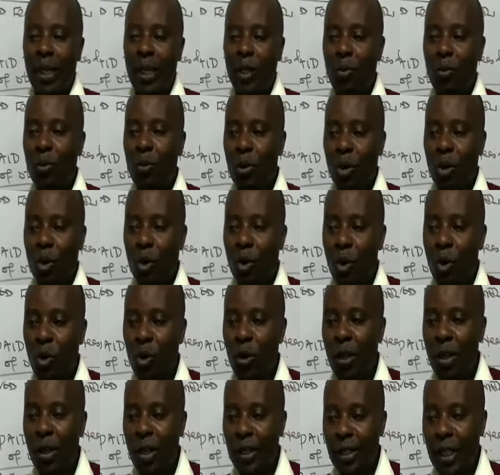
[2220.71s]

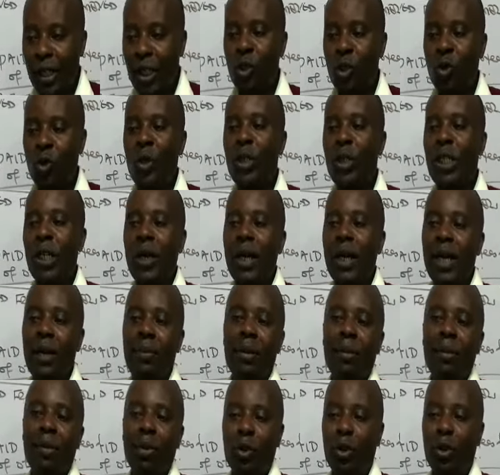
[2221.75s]
tomorrow, then straight away I'll be
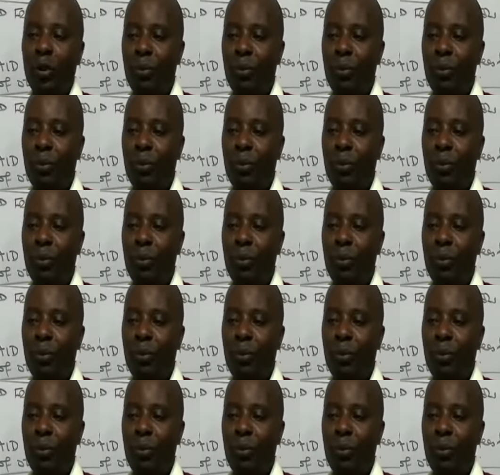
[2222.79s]
able to